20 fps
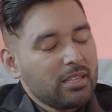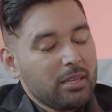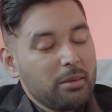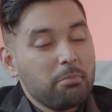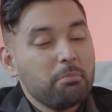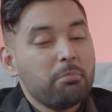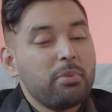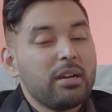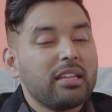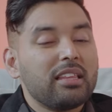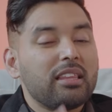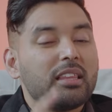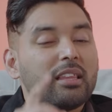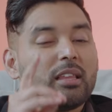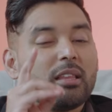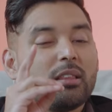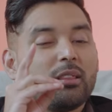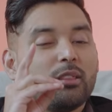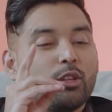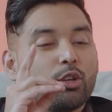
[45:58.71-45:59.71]
But
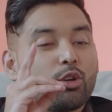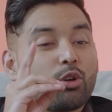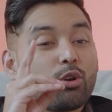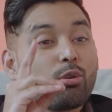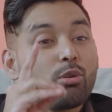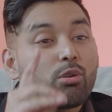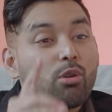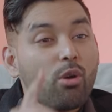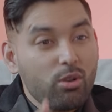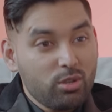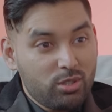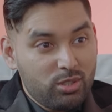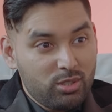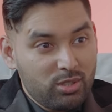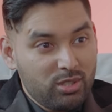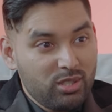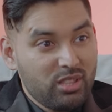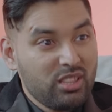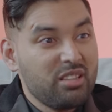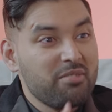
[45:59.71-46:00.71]
the
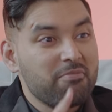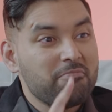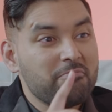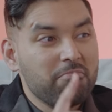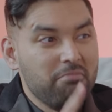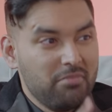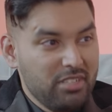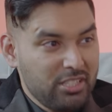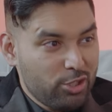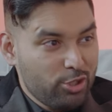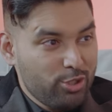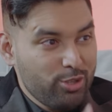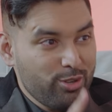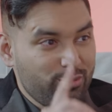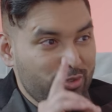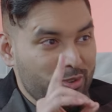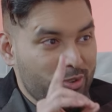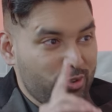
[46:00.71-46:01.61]
cross, the mystery of the